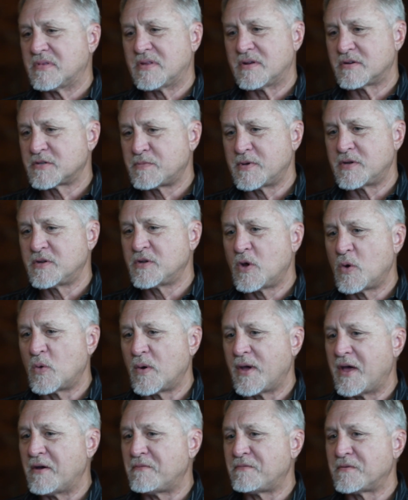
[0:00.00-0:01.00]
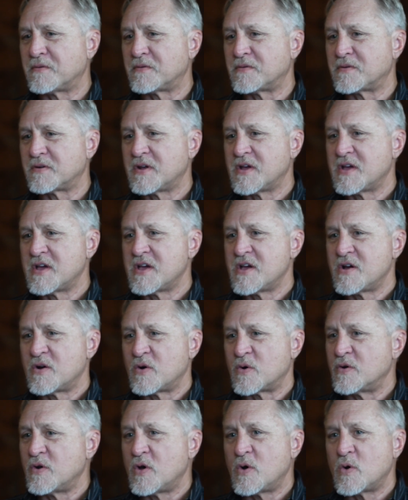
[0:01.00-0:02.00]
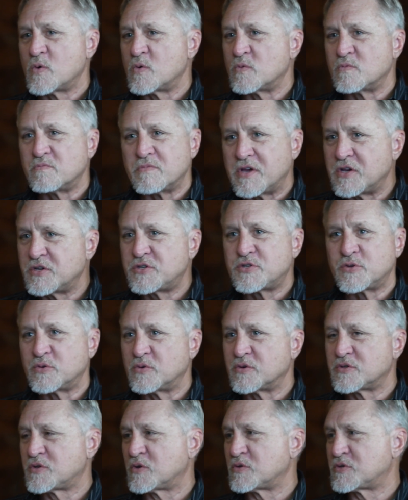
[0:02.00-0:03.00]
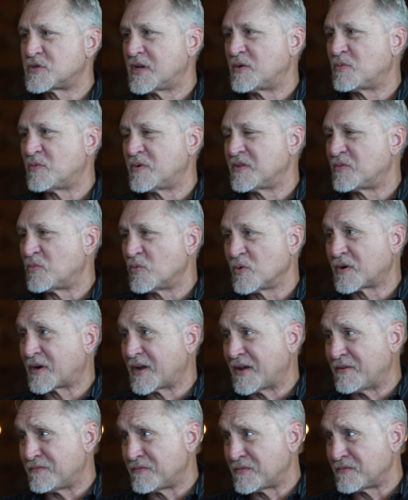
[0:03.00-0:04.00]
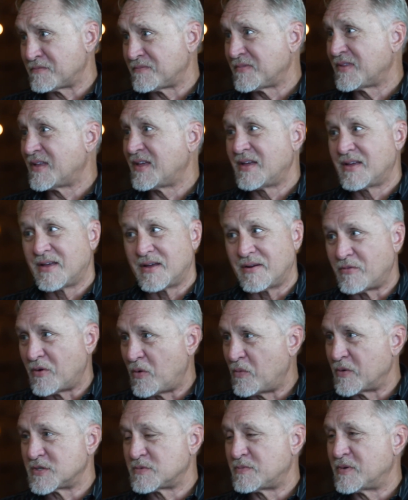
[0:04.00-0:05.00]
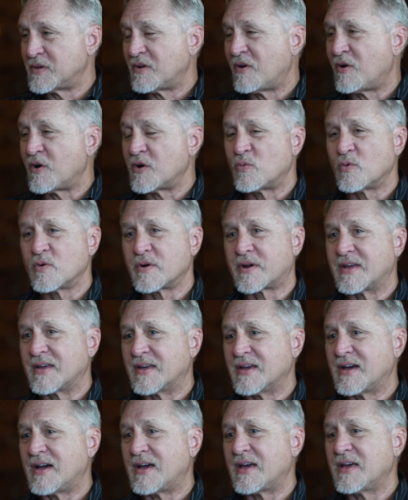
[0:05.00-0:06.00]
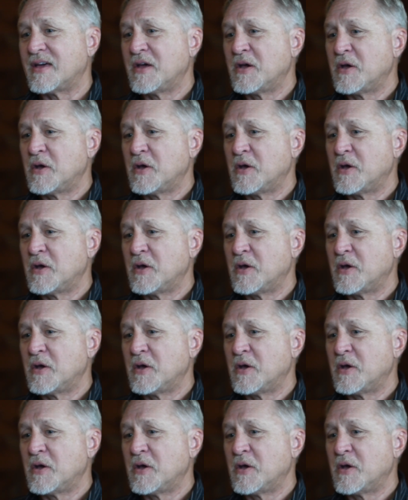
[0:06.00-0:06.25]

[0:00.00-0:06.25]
There's been no effort or no issue associated with work ethic. I've always been a hardworking guy.